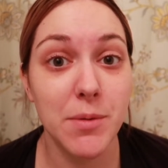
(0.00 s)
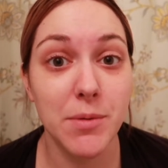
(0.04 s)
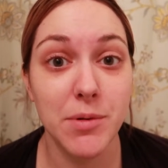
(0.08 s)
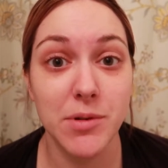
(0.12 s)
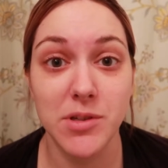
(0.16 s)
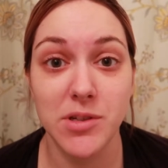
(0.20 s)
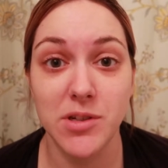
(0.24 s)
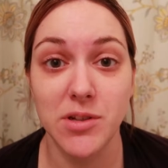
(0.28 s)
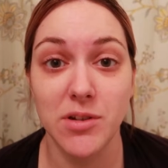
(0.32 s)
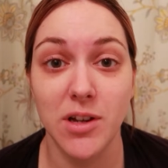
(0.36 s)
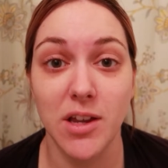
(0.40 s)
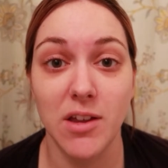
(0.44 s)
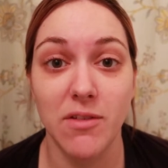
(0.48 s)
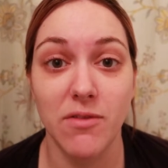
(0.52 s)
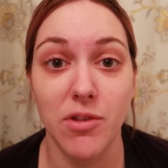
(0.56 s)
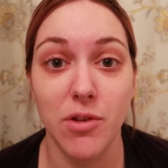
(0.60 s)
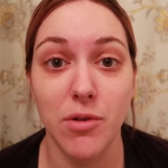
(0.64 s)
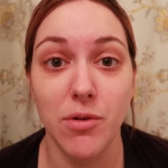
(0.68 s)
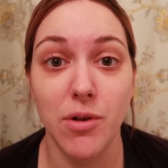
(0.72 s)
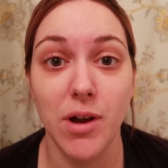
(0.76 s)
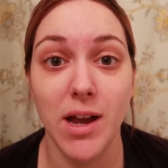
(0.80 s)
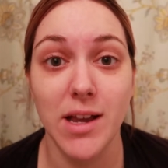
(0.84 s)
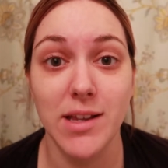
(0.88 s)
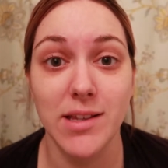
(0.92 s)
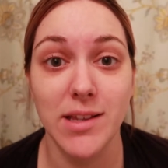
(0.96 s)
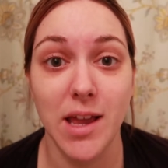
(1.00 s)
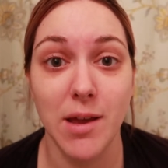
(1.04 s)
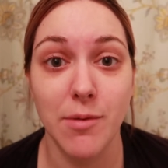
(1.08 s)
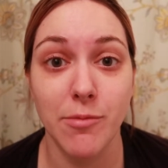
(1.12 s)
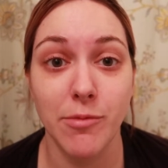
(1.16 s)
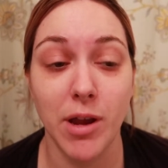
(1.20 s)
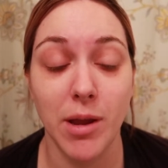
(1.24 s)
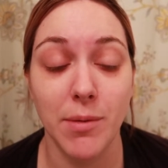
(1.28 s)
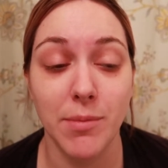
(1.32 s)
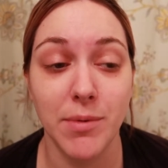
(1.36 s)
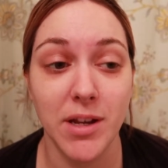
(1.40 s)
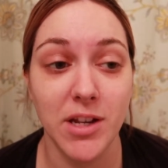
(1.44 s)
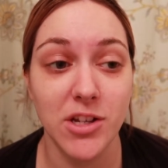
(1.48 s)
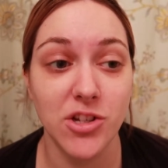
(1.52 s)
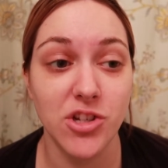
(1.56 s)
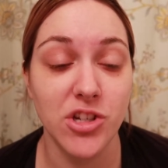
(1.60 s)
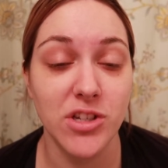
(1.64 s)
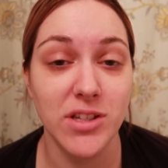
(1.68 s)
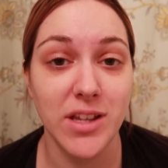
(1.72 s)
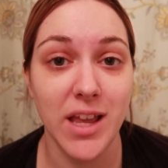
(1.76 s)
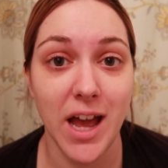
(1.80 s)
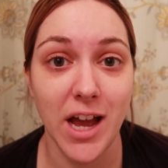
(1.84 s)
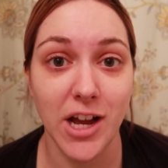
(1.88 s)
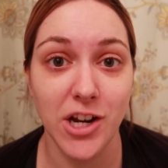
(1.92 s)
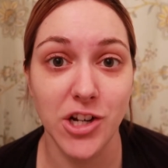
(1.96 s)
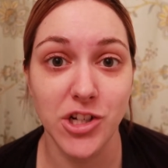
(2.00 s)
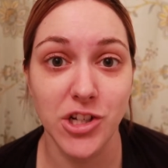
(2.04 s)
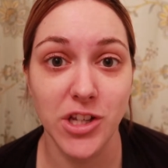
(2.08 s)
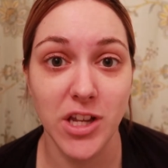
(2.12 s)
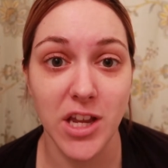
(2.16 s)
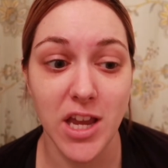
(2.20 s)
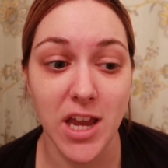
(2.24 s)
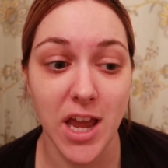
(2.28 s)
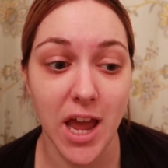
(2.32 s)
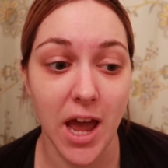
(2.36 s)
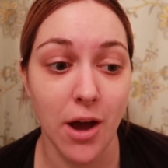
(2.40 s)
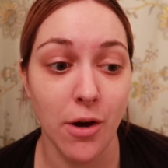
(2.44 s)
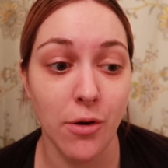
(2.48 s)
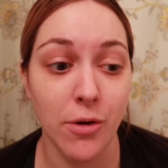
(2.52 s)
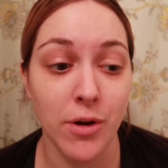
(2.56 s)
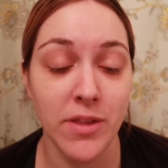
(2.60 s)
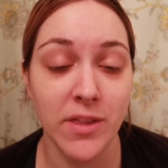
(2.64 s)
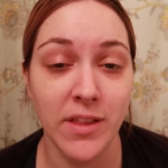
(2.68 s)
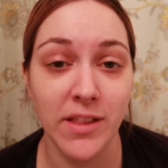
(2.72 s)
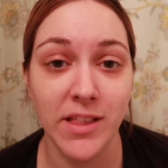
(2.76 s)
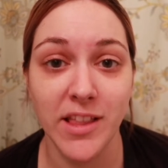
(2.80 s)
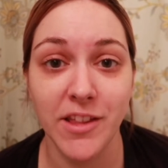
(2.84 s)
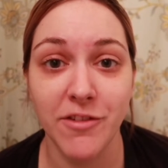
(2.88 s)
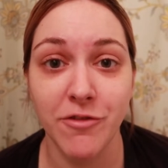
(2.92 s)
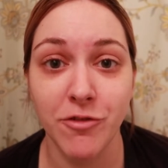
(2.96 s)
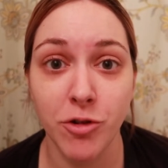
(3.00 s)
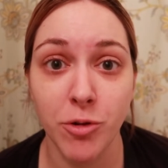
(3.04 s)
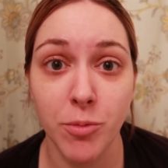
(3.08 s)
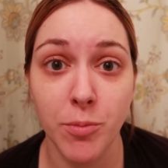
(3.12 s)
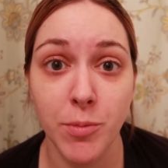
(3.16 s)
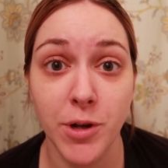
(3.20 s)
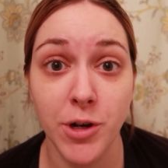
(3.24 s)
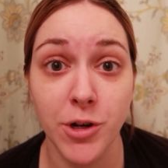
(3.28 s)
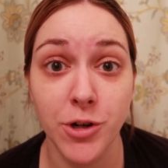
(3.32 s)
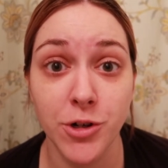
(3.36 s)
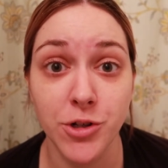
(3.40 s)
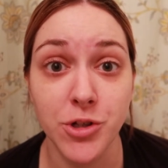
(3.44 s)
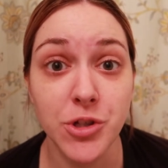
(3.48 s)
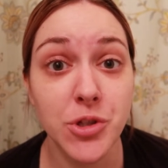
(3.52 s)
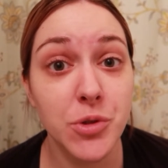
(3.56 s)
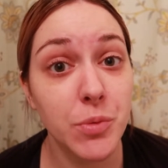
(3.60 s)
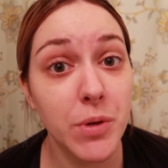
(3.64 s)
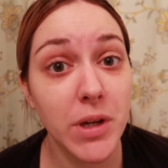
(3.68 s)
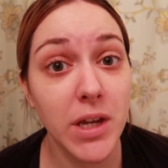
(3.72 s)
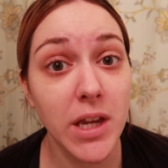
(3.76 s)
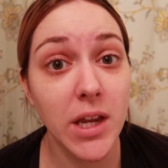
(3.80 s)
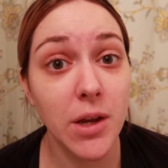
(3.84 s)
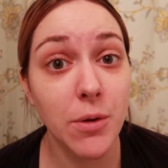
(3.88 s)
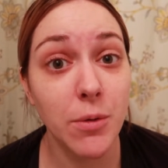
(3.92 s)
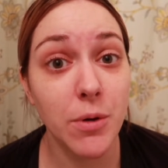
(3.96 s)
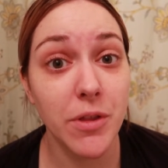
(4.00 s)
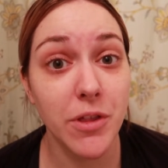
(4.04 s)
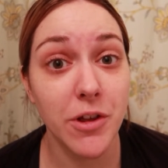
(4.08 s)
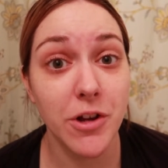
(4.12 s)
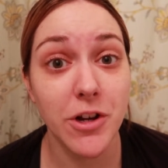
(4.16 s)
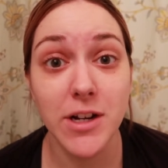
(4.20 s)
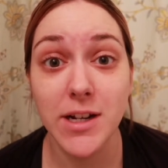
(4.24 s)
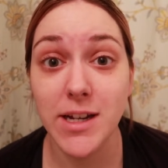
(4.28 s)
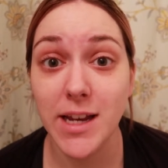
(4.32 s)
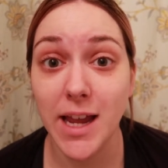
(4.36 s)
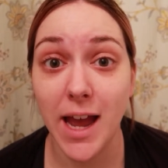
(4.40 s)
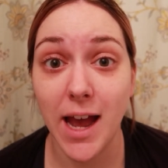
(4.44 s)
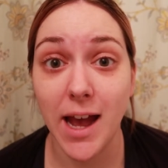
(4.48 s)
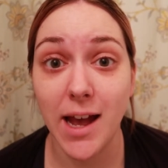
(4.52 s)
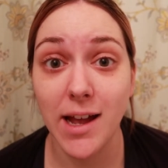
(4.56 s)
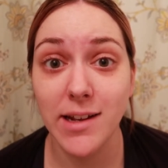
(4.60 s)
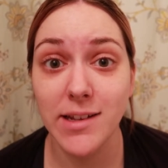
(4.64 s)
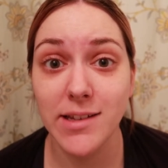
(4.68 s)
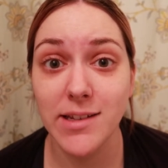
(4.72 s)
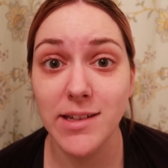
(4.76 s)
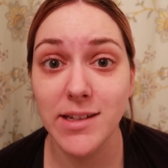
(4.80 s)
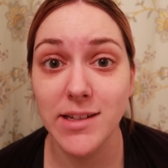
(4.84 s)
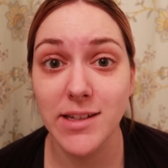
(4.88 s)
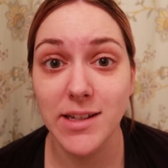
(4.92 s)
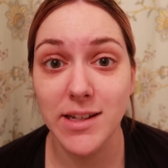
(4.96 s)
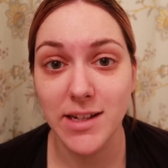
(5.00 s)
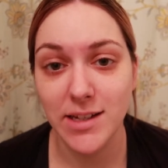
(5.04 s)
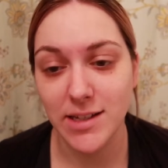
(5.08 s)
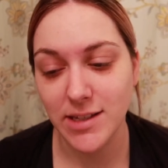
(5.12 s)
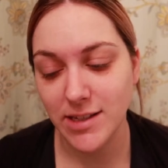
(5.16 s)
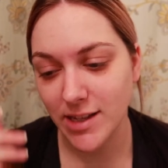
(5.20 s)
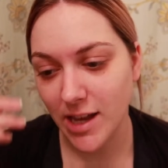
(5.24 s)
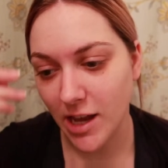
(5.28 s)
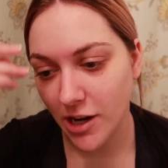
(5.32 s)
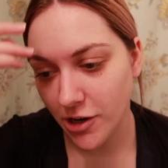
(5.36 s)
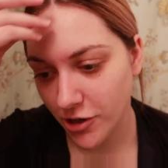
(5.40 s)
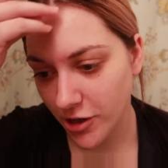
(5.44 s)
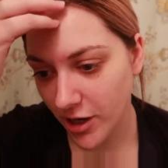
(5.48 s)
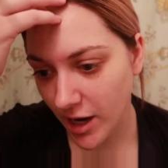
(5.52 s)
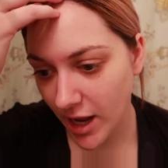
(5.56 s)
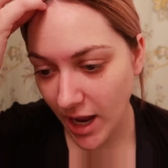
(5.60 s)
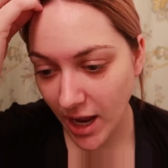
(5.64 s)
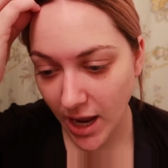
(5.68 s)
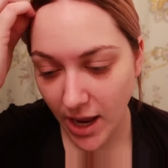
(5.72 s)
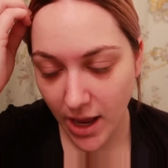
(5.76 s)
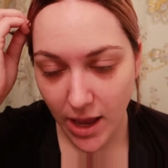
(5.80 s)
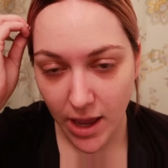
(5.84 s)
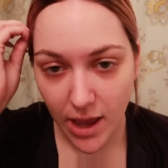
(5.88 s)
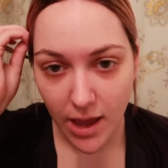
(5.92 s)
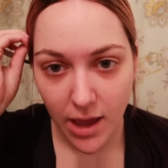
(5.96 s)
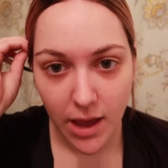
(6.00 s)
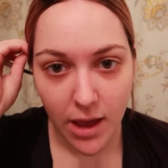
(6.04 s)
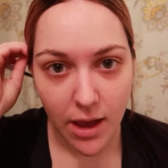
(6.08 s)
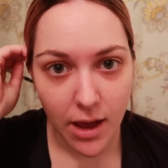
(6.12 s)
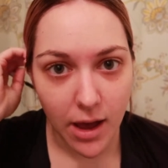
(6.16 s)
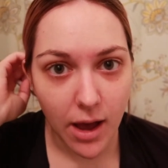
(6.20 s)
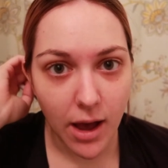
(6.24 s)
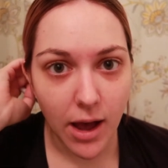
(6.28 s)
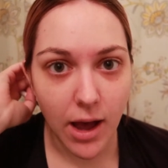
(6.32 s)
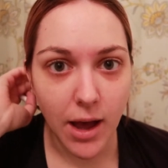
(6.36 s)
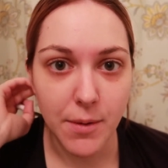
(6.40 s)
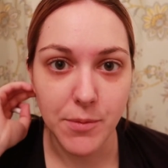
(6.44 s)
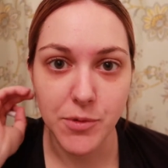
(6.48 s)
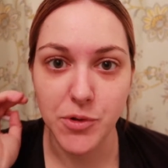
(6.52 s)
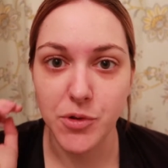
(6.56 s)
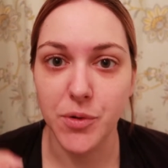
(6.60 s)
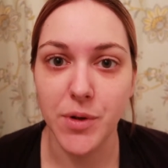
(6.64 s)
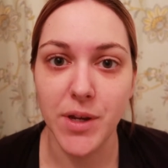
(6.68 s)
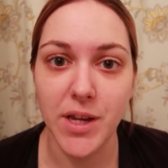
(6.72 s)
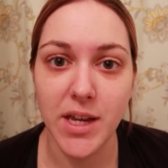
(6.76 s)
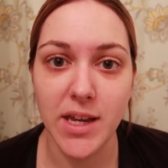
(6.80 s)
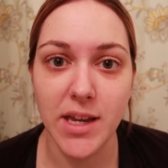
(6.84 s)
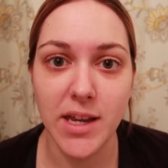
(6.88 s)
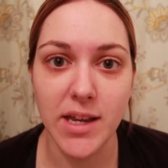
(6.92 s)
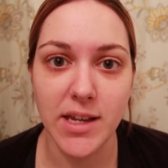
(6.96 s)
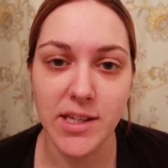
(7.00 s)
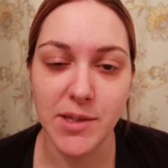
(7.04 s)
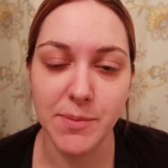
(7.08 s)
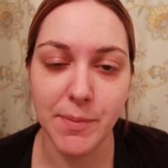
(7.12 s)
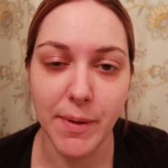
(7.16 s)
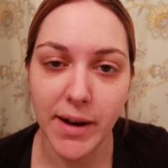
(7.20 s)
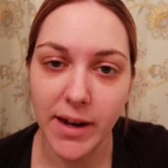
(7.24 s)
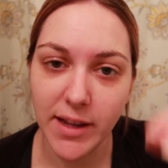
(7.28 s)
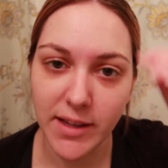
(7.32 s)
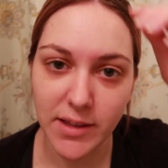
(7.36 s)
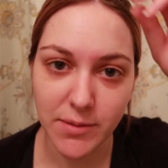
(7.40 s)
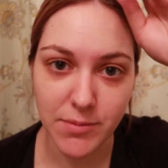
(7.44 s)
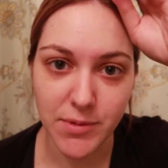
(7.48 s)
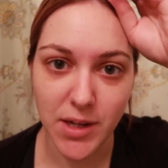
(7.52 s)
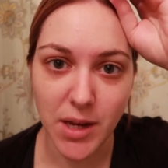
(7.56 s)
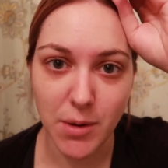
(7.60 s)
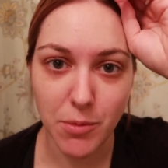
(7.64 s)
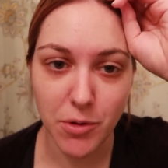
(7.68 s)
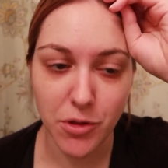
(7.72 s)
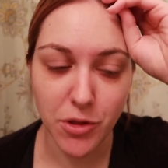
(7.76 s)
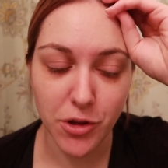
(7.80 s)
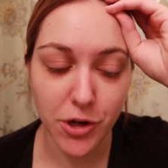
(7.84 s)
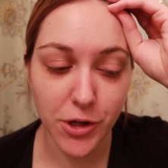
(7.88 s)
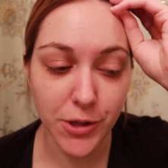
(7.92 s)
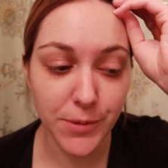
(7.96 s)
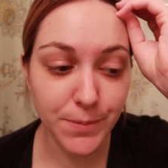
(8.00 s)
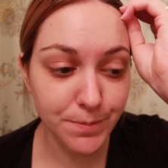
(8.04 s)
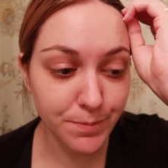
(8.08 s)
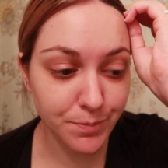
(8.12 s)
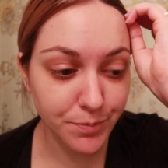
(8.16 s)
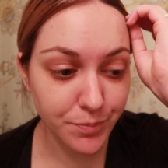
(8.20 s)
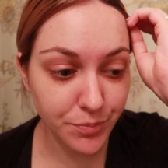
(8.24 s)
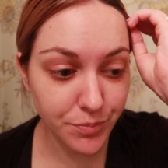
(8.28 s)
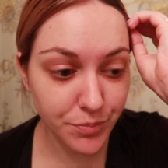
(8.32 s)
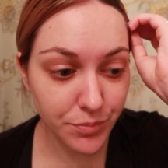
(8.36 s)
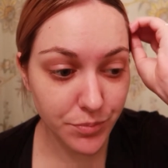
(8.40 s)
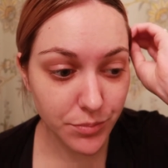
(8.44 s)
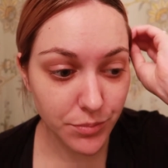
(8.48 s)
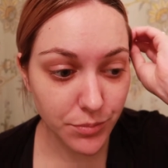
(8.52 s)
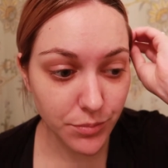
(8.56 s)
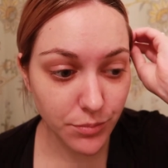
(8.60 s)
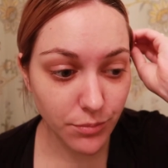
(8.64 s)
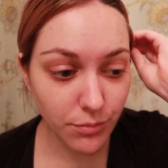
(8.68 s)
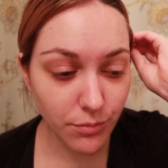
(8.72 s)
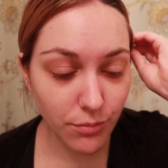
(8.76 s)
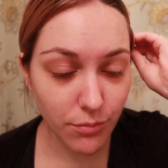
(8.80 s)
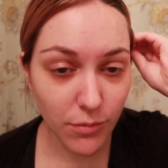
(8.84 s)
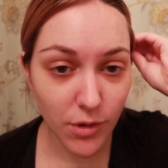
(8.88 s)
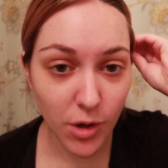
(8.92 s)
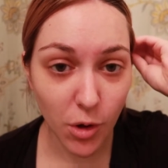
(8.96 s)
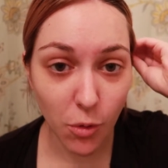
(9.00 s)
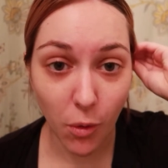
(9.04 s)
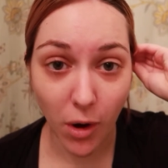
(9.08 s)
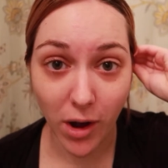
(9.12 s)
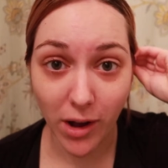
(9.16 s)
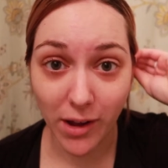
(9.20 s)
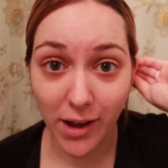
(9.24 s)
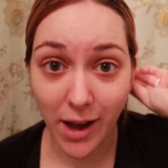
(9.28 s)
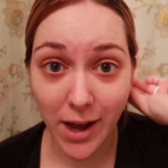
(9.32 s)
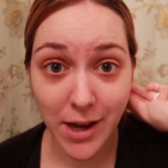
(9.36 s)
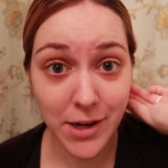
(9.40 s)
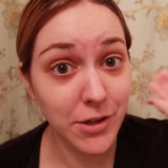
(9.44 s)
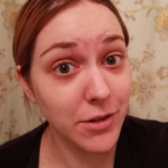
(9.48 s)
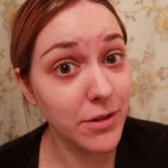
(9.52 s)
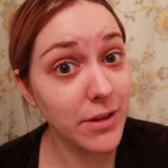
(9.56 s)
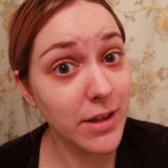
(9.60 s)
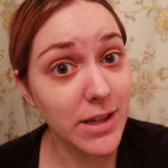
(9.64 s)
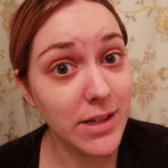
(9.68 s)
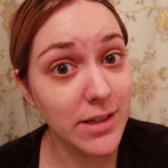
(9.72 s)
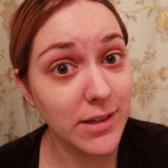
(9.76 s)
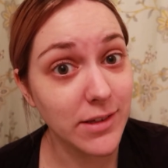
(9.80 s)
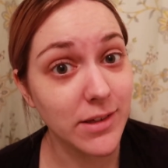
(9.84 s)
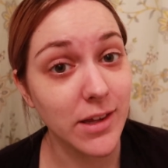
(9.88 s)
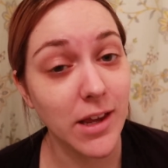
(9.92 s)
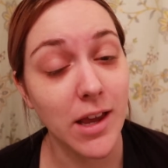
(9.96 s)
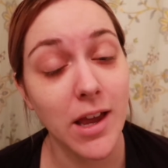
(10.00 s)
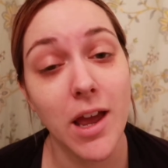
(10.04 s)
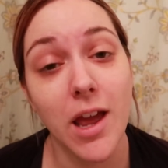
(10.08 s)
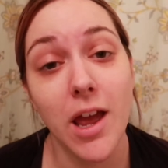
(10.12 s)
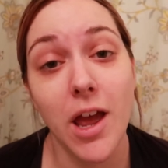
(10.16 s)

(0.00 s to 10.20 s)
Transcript: We'll still give you guys every update. She's actually out in the living room in her swing with her dad since it is Saturday, so he is spending some time with her while I do this.